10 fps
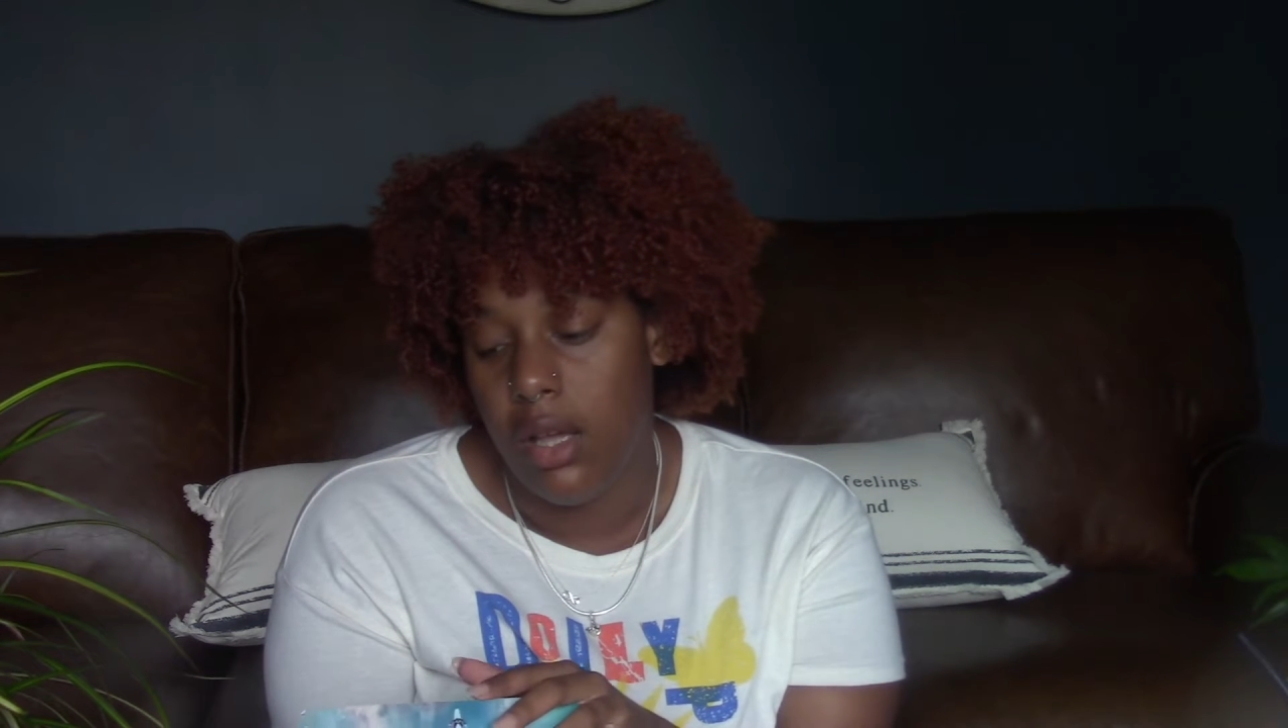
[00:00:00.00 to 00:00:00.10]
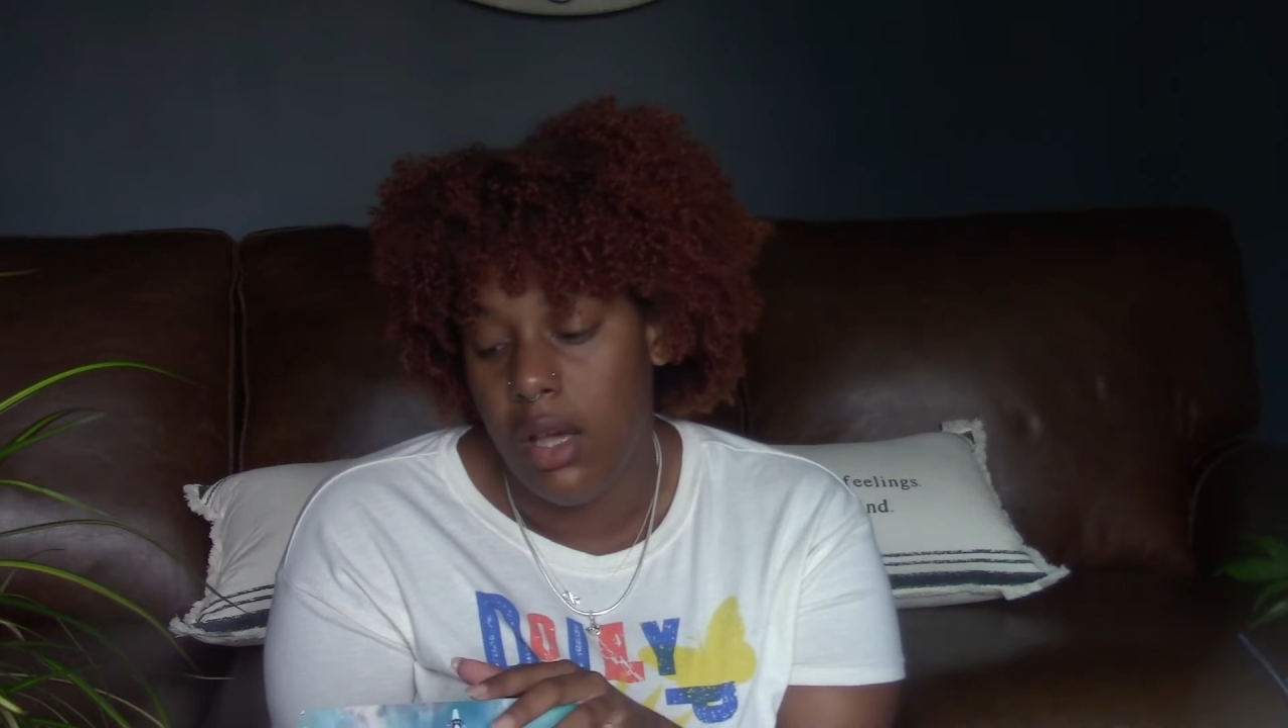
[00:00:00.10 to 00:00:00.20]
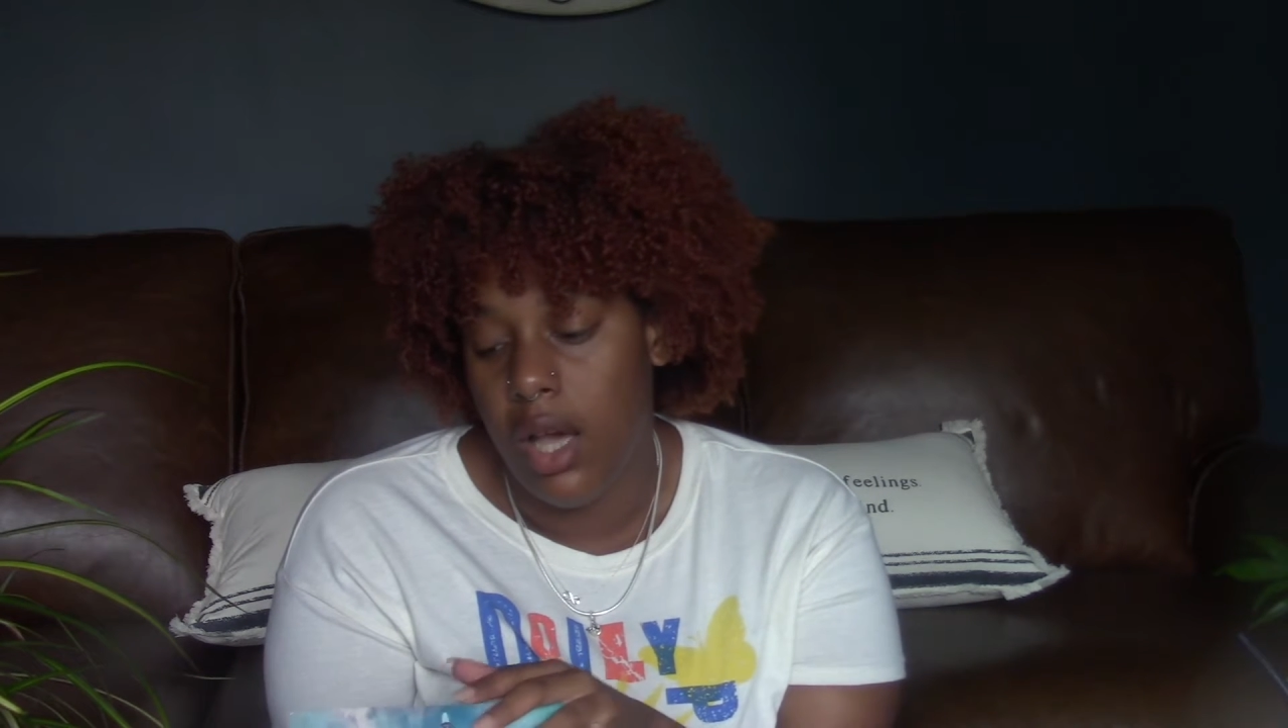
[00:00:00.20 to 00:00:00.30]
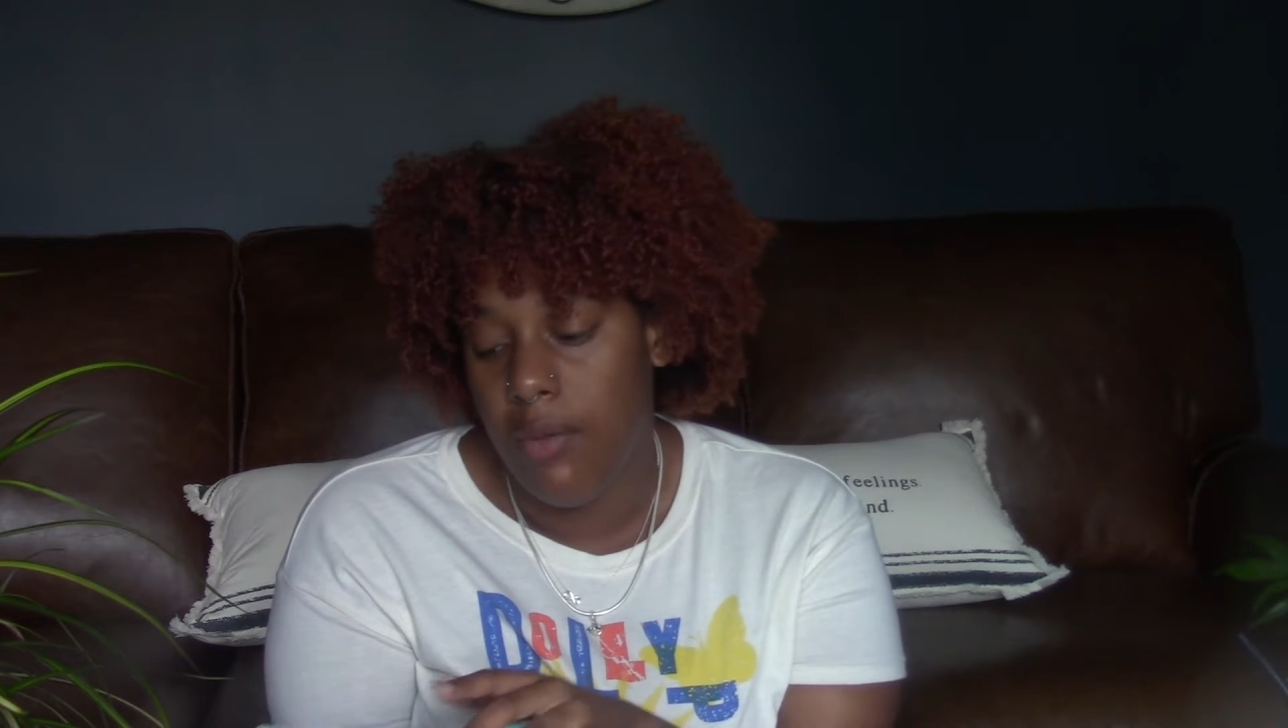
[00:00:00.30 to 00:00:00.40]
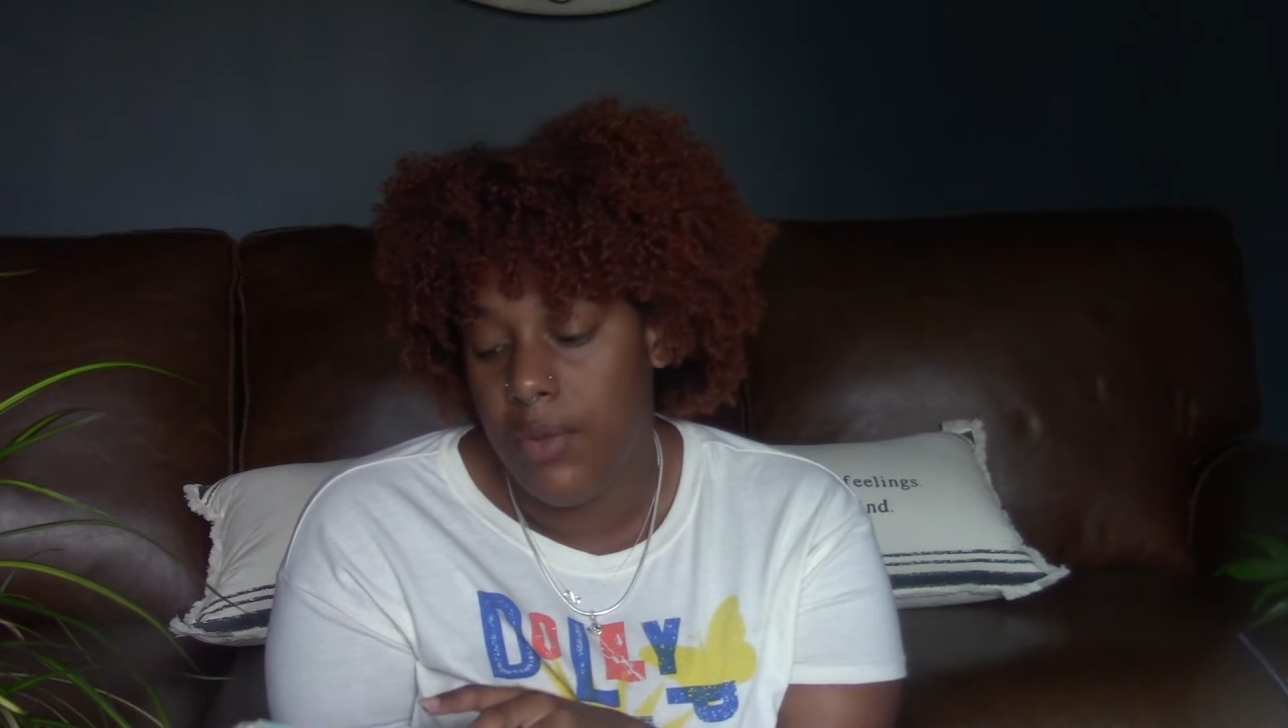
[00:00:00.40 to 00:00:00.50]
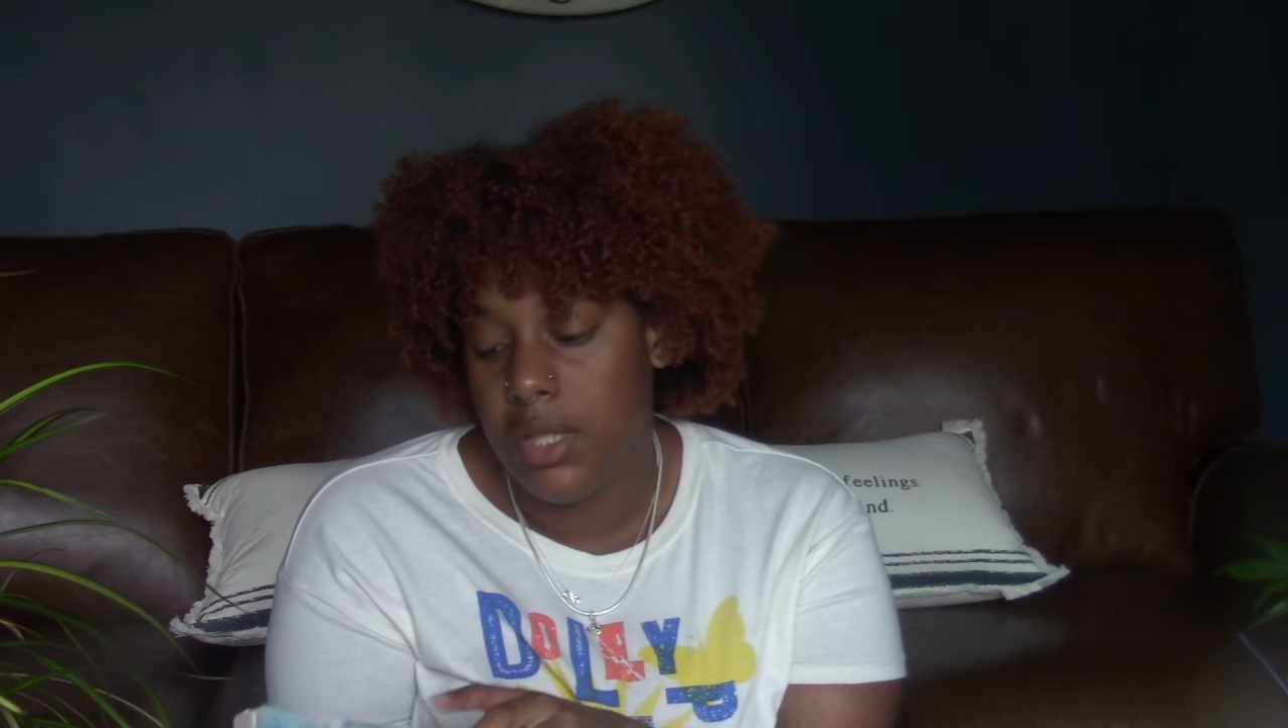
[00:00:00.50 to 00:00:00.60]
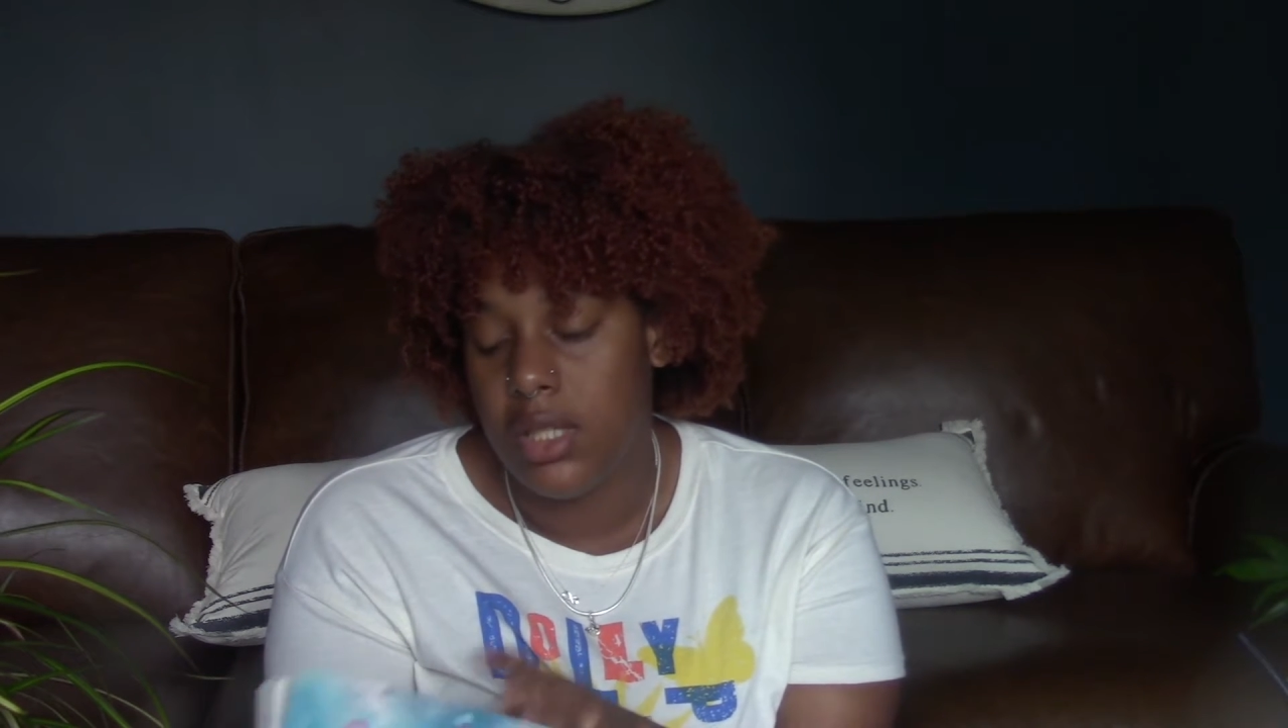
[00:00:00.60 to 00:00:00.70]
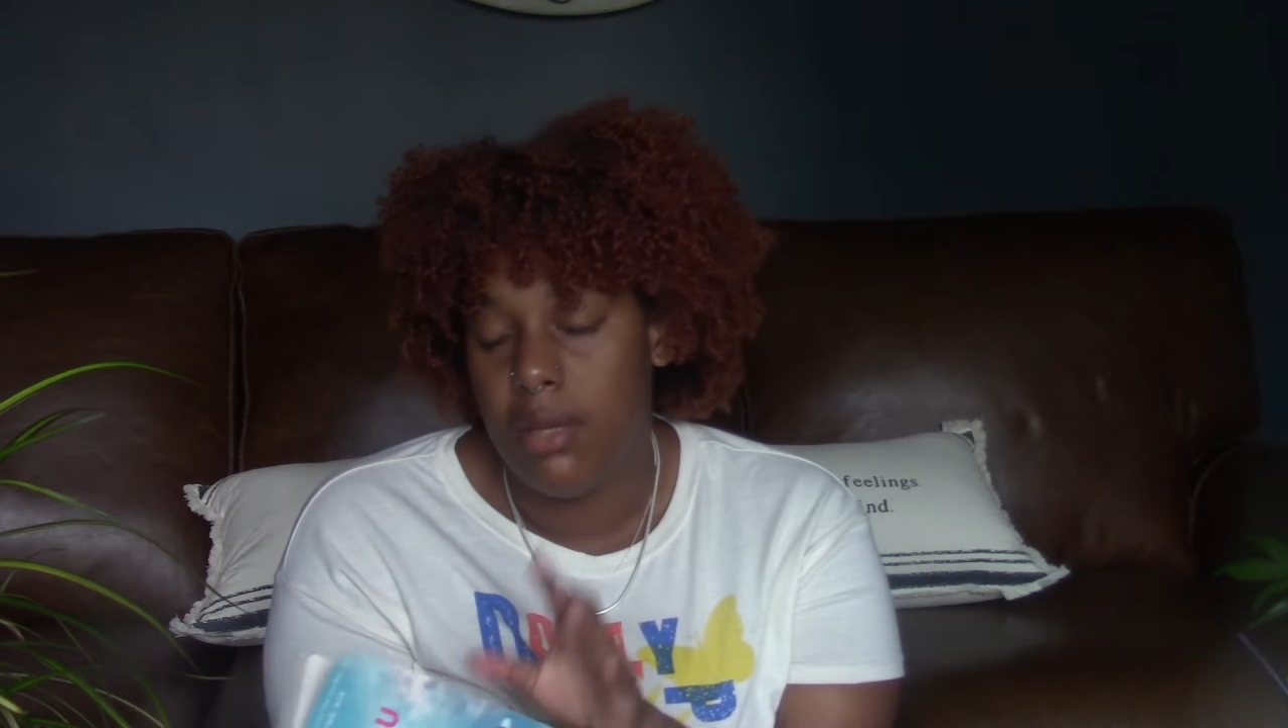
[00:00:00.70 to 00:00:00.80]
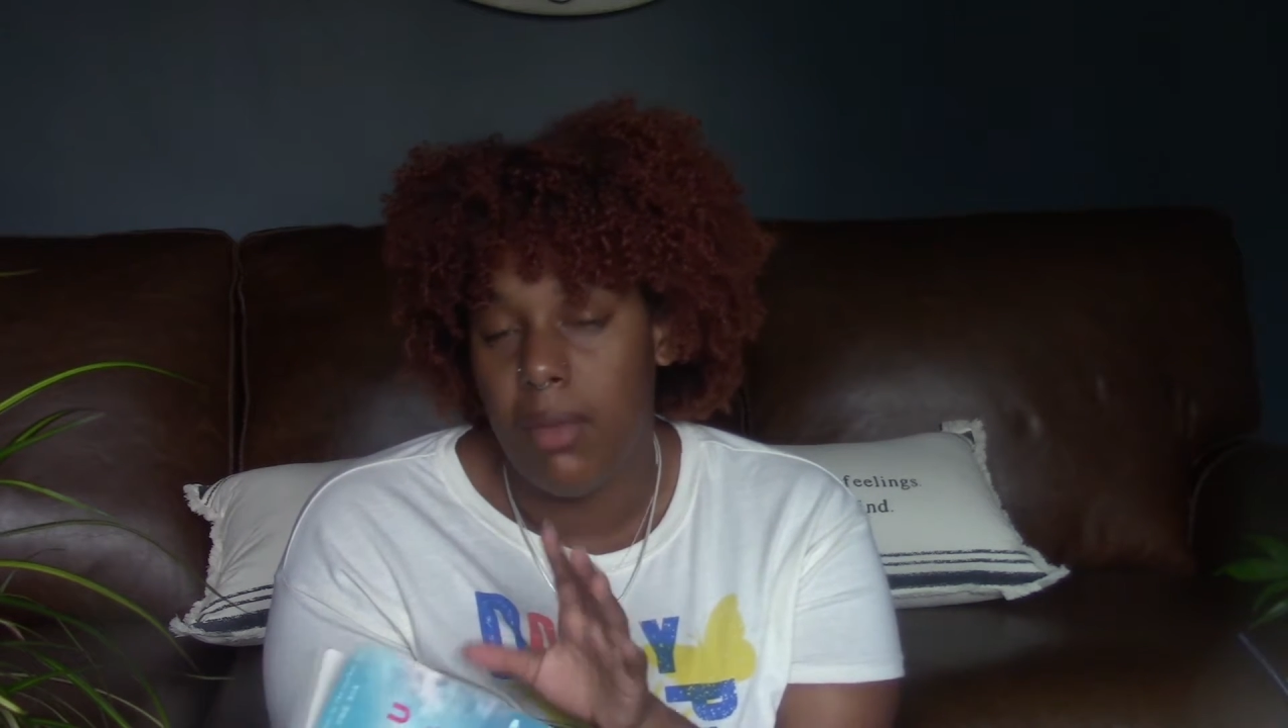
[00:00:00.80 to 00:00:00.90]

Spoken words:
obviously